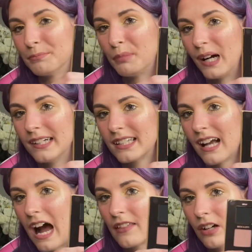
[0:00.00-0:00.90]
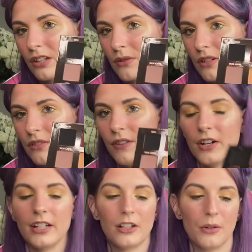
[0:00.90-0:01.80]
But I thought this was a
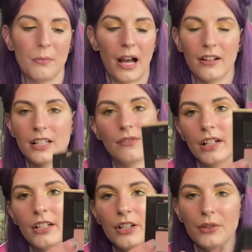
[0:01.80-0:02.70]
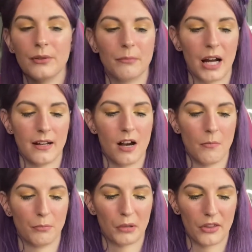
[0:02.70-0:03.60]
very cute palette. It's very cute.
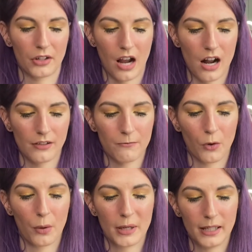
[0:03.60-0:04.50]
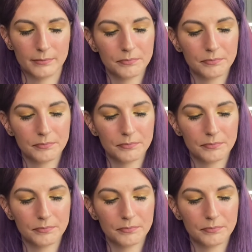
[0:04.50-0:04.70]
My brother got it for me.